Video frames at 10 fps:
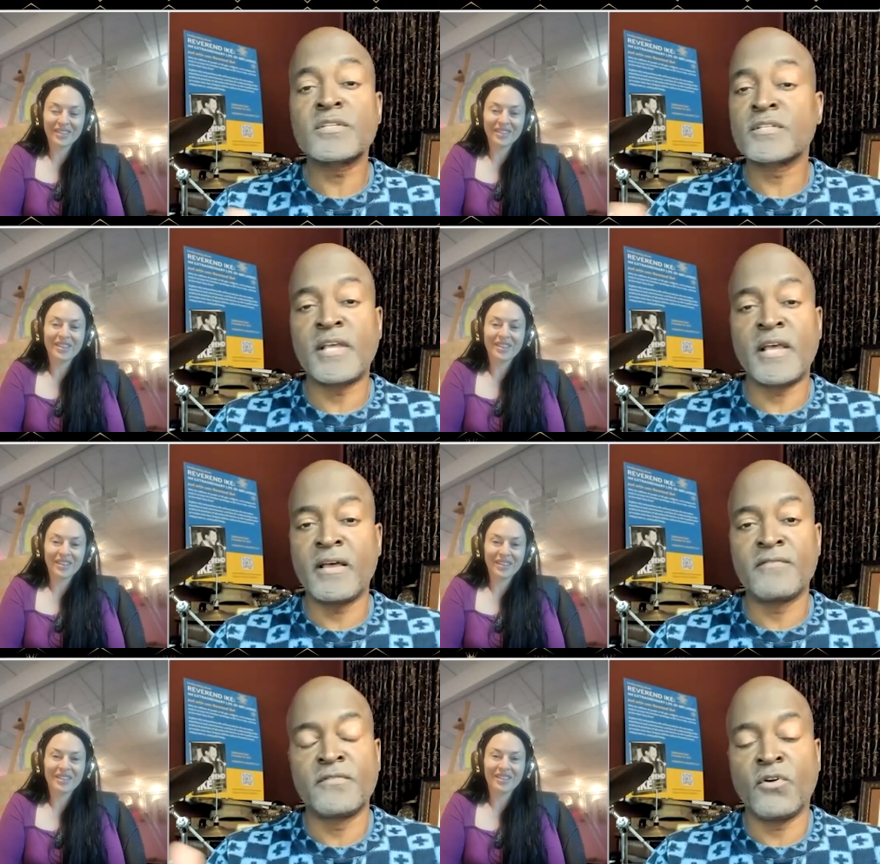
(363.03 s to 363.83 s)
Speaker 1: us to
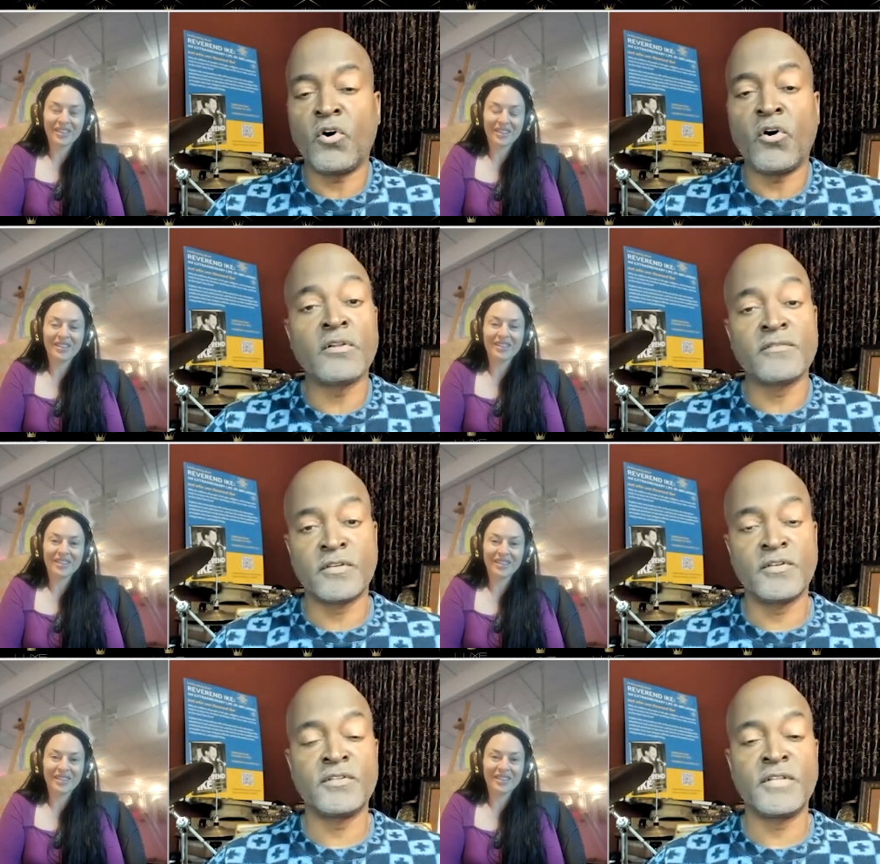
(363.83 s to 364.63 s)
have all of the
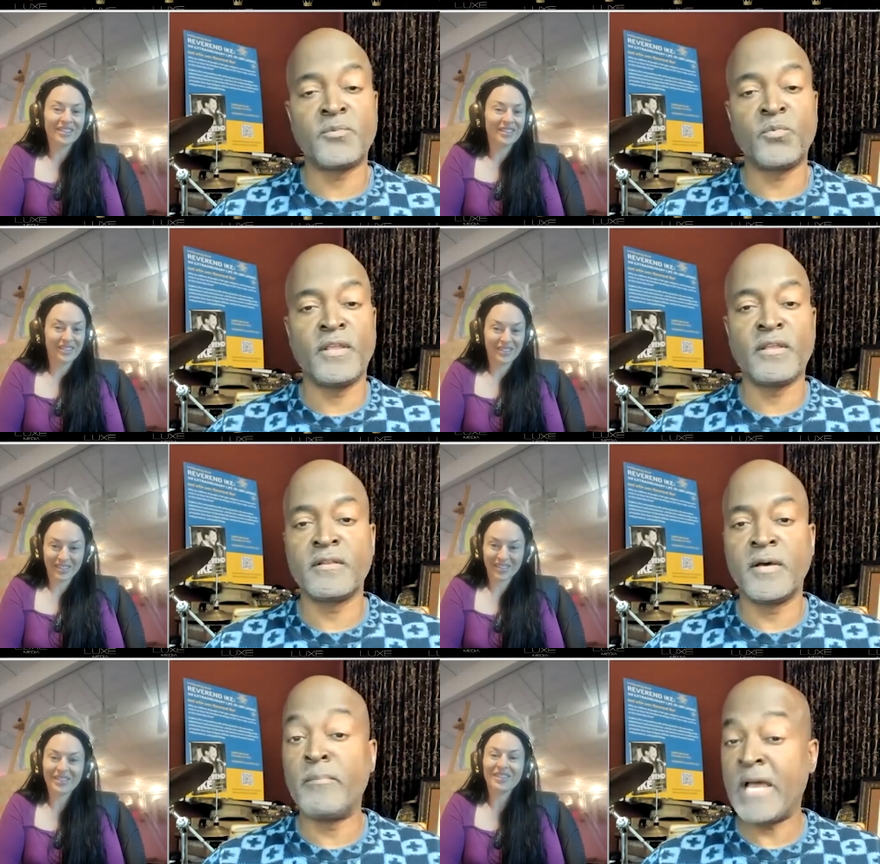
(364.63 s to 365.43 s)
good that we can
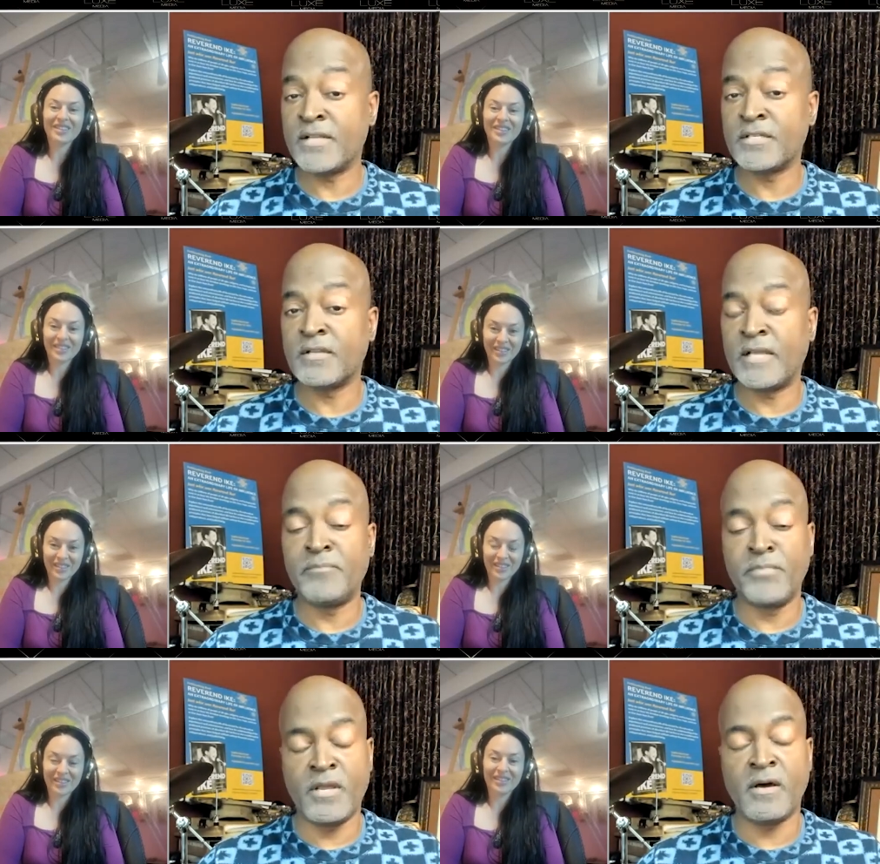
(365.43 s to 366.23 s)
imagine and
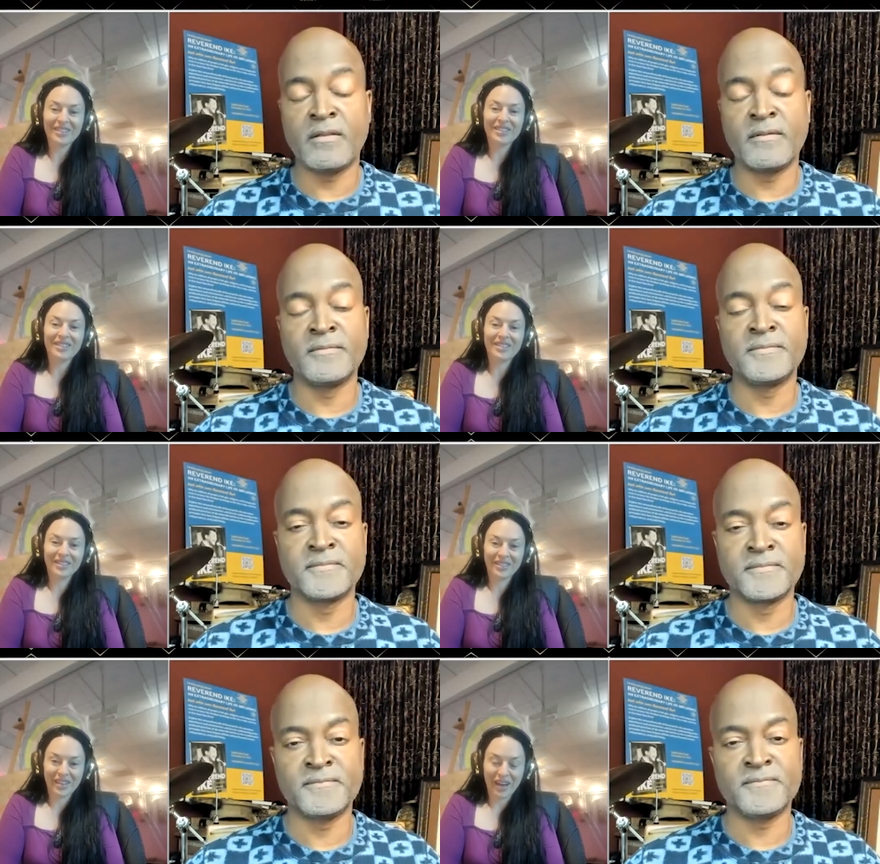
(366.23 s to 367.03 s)
beyond.
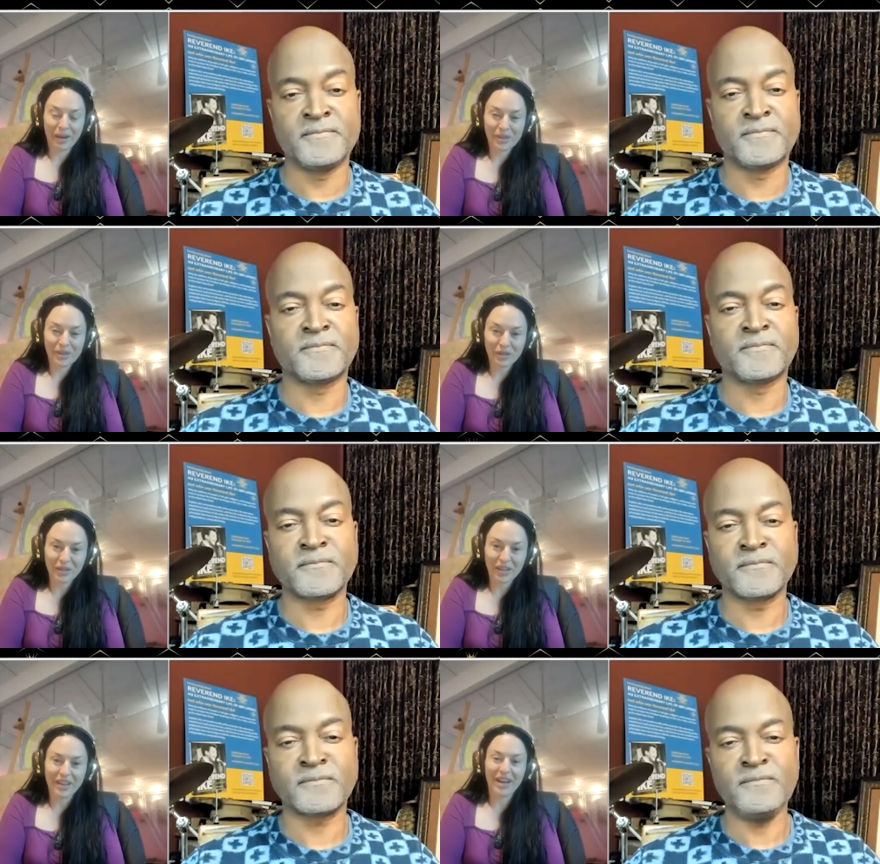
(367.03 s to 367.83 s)

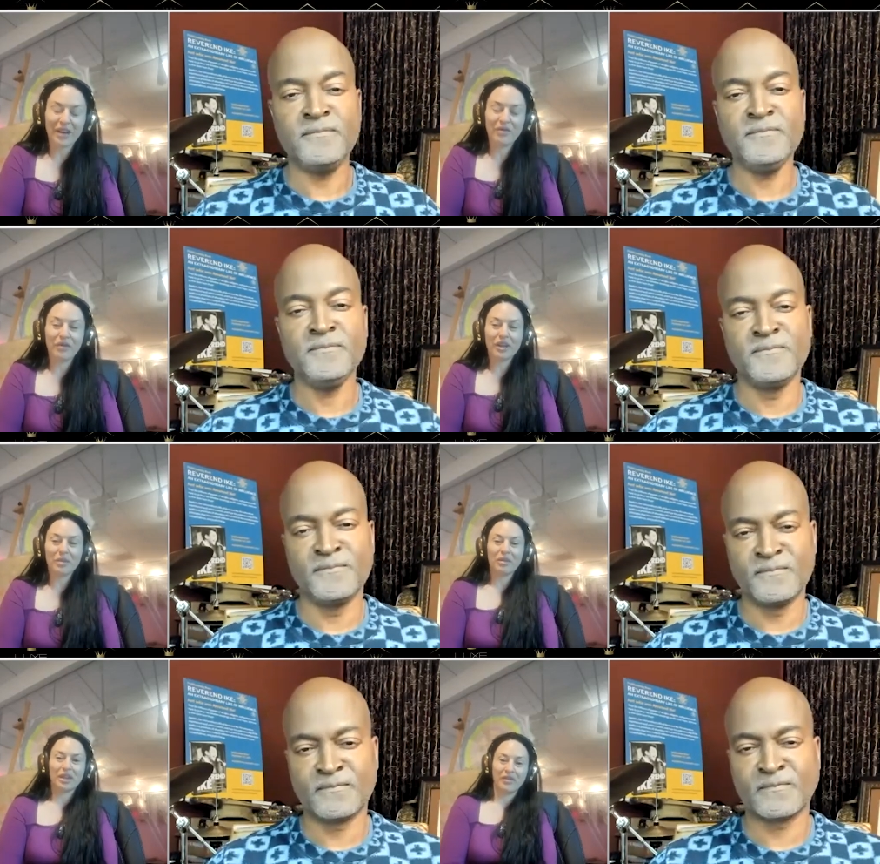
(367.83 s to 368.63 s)
Speaker 2: Absolutely. And I fully
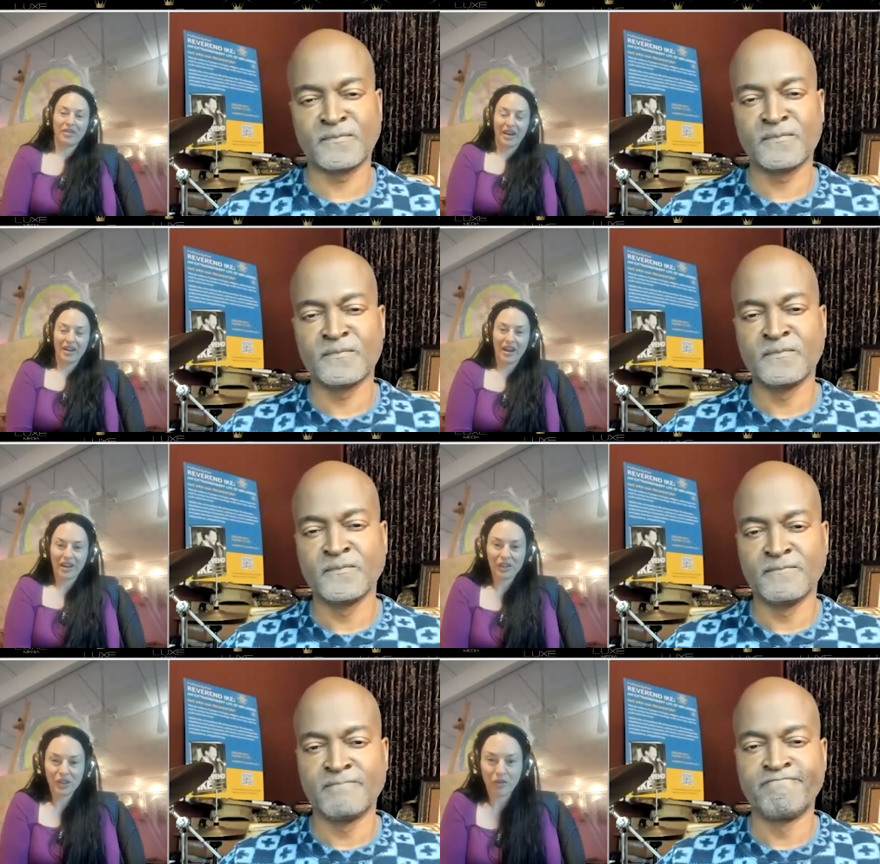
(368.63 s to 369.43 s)
believe that. I
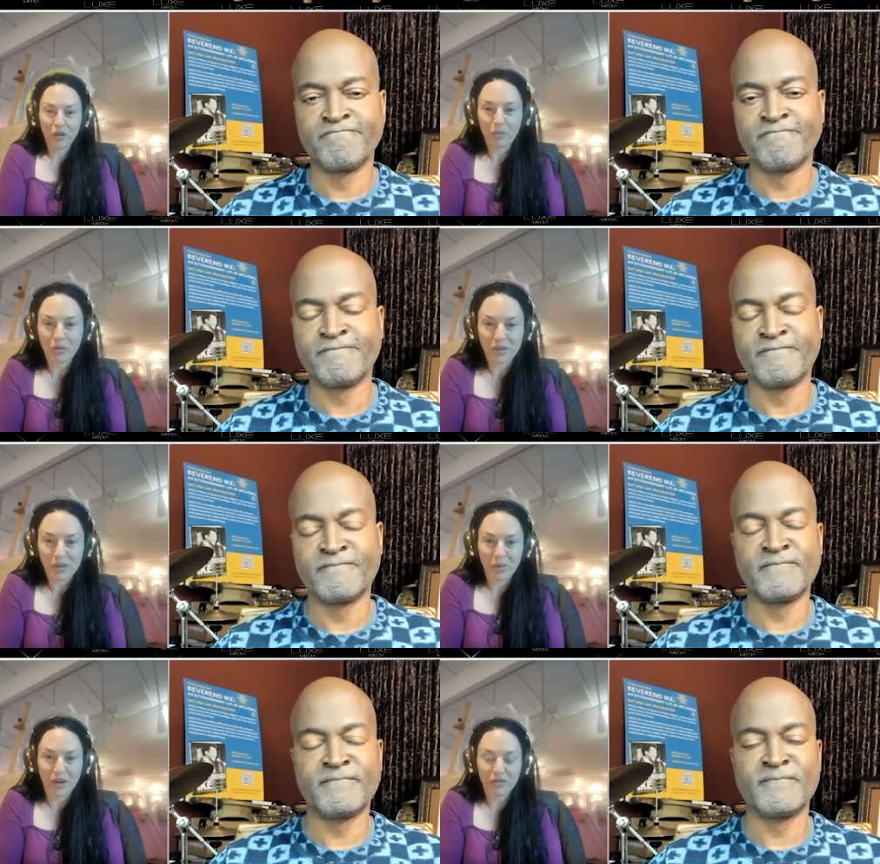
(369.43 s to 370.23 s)
actually wrote a book
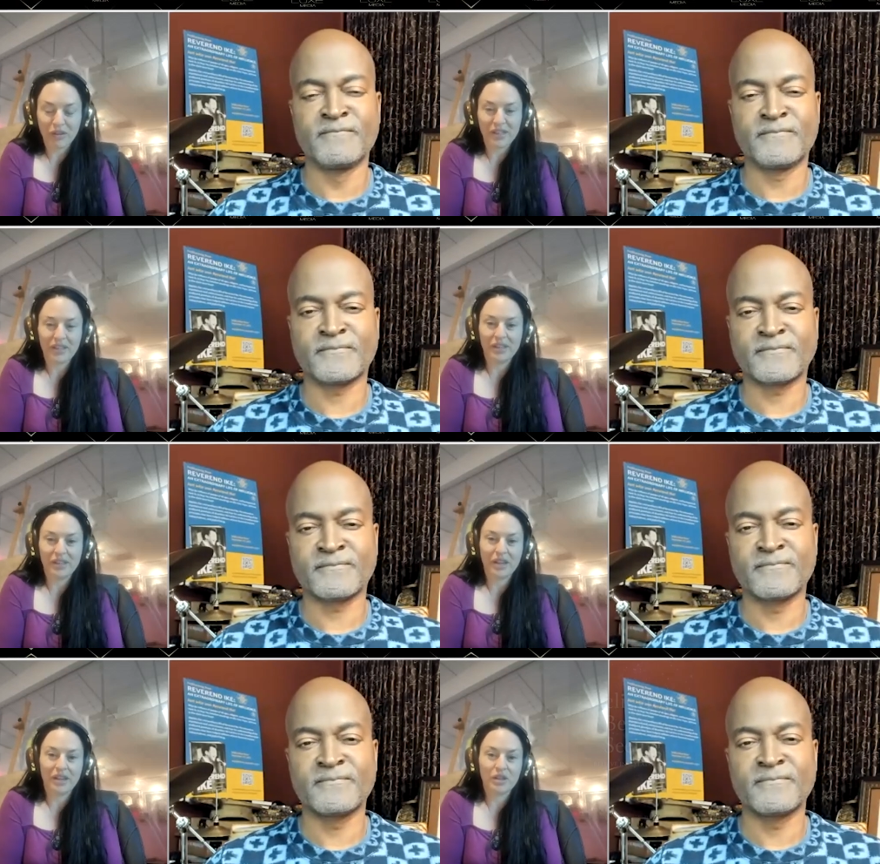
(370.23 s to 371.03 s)
as well recently,
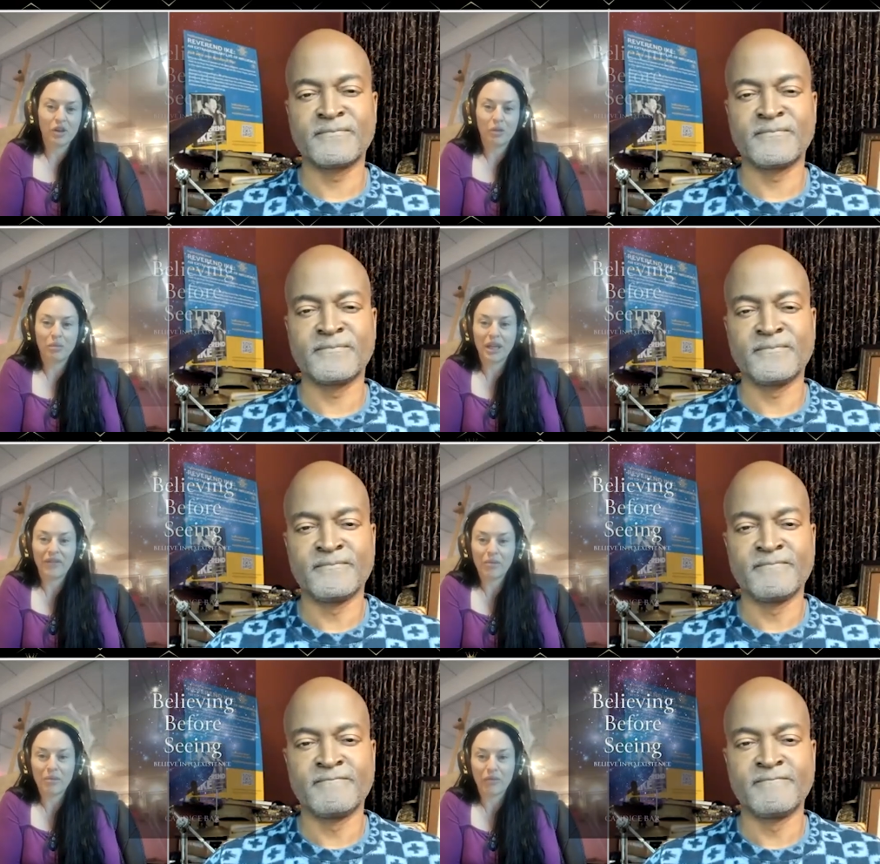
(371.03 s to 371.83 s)
and it's called
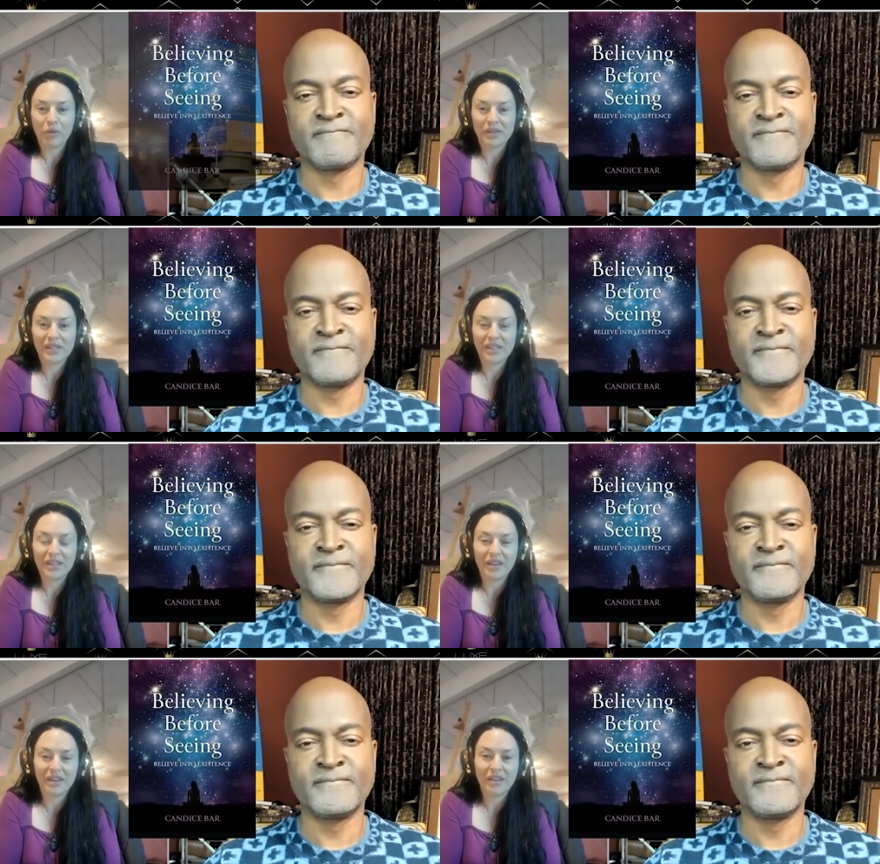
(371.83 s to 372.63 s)
Believing Before
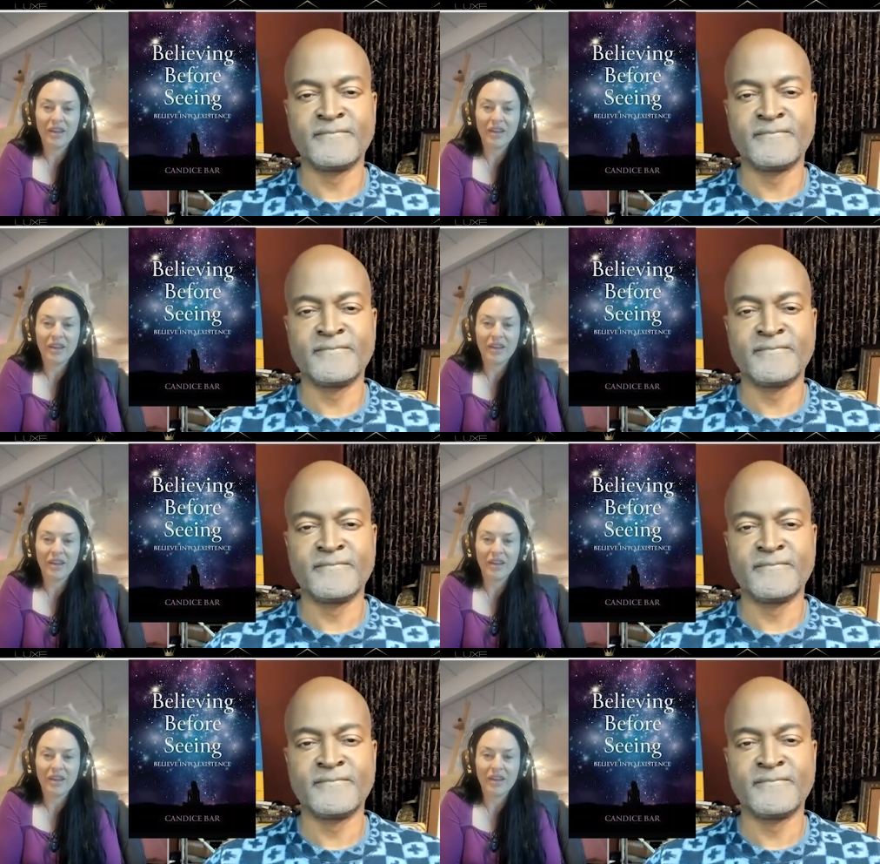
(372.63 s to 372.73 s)
Seeing.